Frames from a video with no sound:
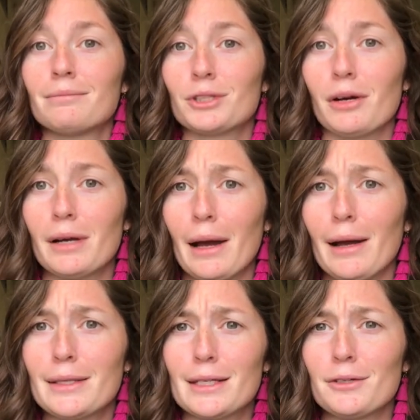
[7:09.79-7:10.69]
sorry
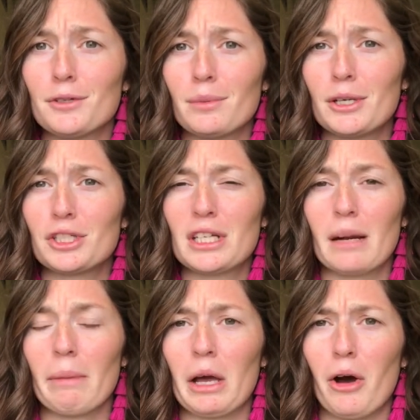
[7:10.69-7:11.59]
guys, here's your worksheet.
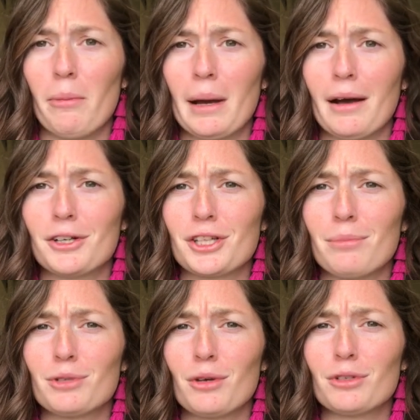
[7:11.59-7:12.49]
I'm like, oh my gosh,
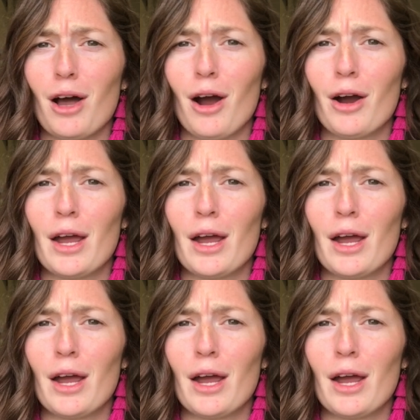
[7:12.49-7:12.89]
I'm so sorry.